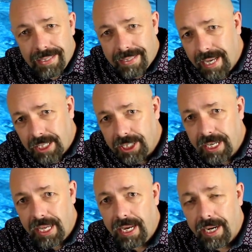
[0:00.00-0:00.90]
section
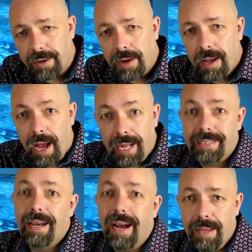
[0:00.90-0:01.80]
here, a
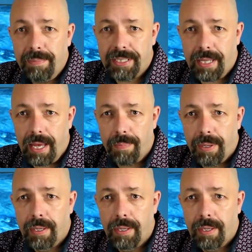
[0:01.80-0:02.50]
timestamp.